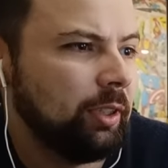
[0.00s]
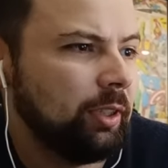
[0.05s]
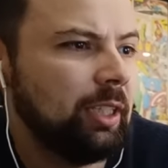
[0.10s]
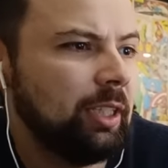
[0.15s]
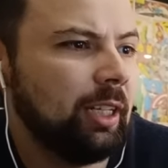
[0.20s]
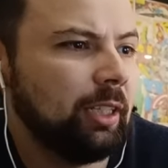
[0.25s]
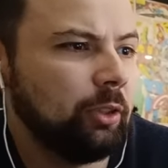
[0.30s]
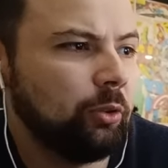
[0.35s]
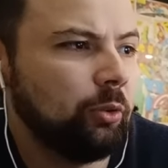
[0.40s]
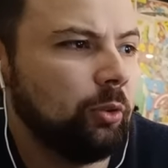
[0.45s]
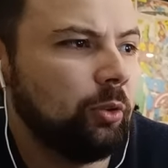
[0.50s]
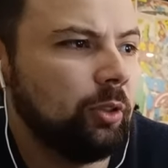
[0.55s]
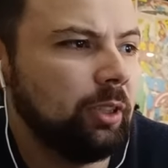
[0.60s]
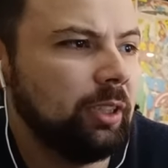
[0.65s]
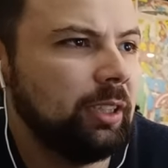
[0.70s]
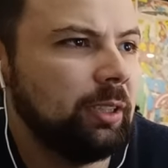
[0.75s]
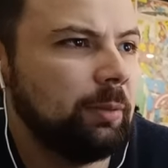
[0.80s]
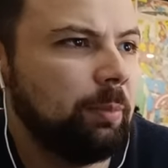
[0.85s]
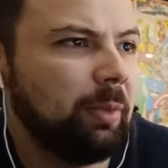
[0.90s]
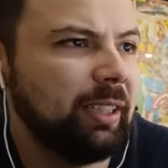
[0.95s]
The Warthog
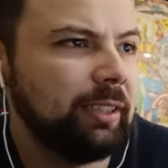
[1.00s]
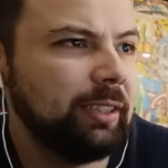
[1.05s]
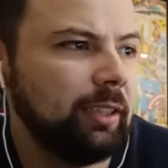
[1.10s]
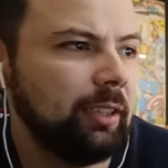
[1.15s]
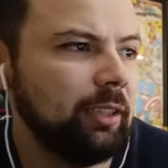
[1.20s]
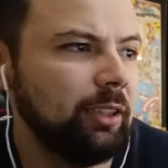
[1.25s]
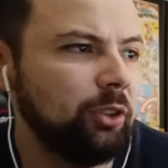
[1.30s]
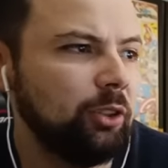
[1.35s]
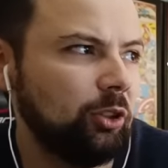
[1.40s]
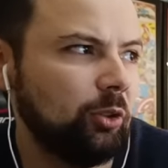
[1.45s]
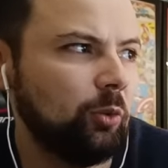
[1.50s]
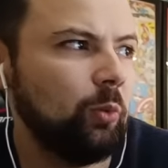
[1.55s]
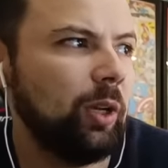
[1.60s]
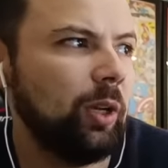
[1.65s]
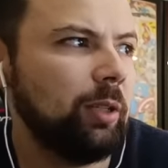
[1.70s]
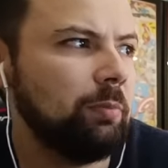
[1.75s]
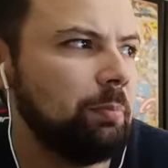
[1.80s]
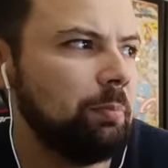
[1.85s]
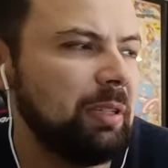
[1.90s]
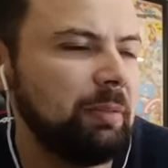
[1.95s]
is basically
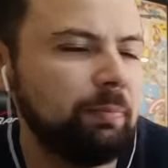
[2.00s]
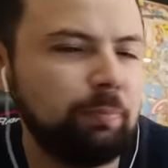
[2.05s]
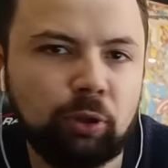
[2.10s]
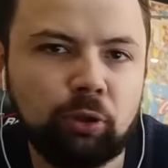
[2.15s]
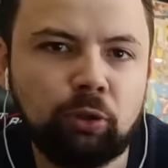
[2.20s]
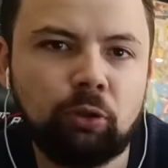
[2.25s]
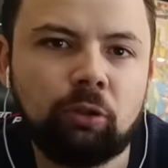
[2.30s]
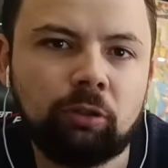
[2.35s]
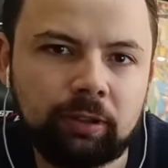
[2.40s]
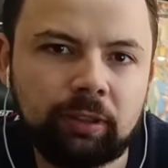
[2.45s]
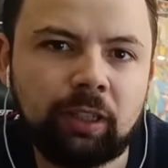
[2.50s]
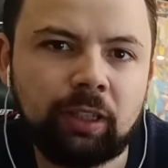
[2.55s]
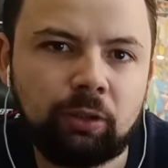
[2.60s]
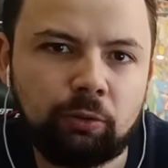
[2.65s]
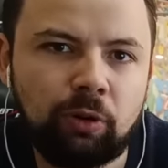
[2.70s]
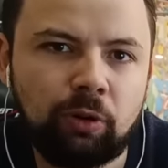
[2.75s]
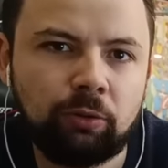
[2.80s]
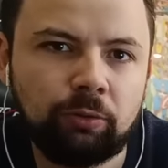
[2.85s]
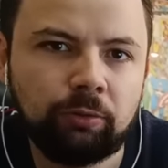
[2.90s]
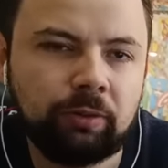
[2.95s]
12 people on the
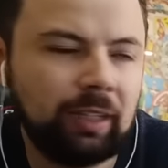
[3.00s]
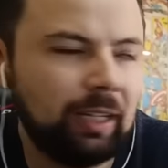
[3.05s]
ground.